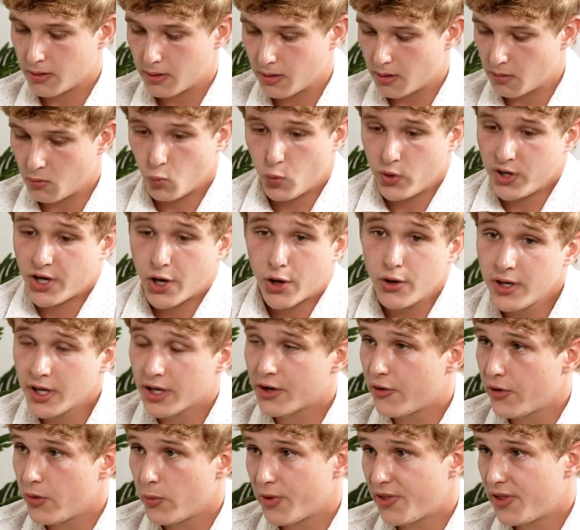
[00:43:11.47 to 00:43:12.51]
we don't
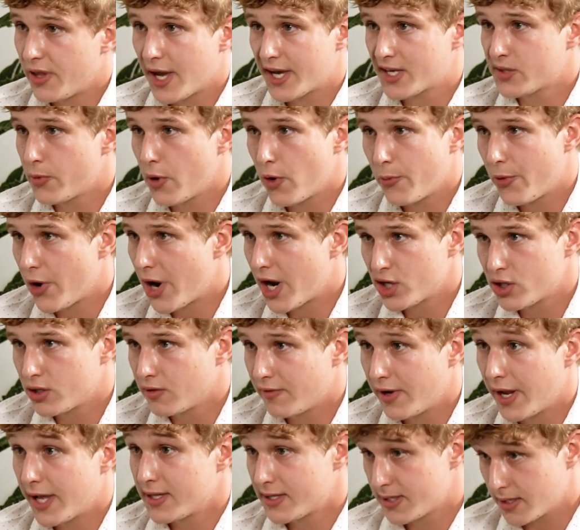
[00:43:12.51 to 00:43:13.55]
agree with the expropriation of
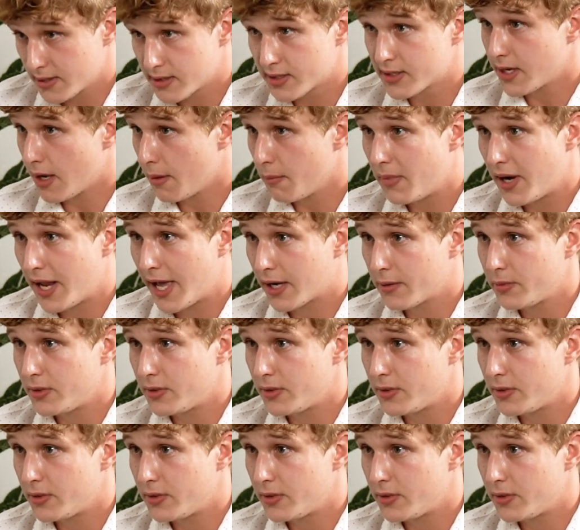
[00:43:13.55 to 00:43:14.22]
lands. Some black